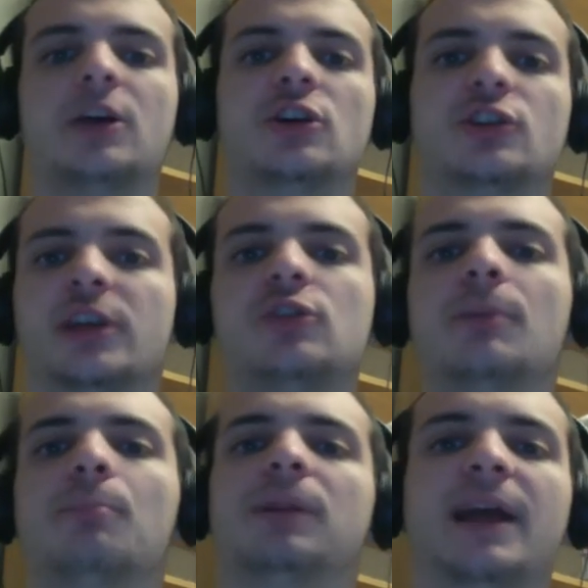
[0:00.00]
So then you can
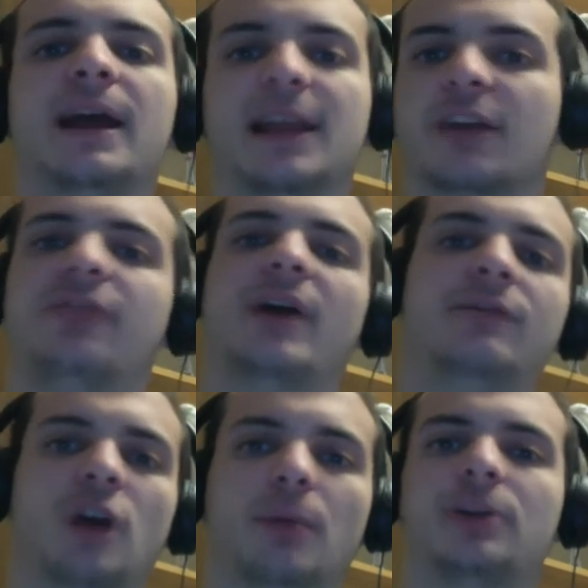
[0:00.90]
play like a
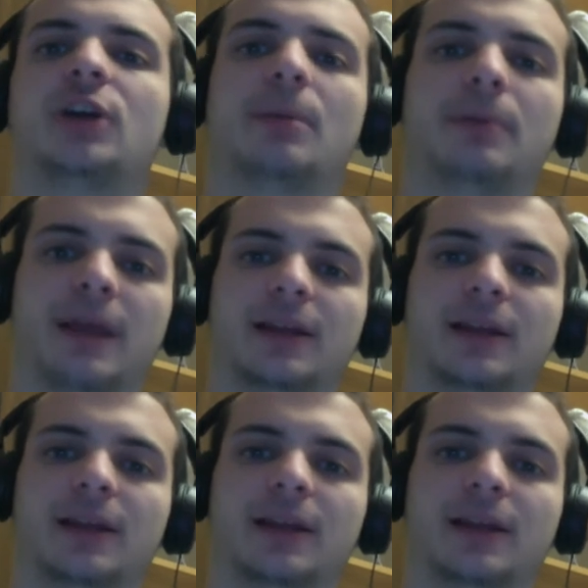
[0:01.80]
5-drop on top of that,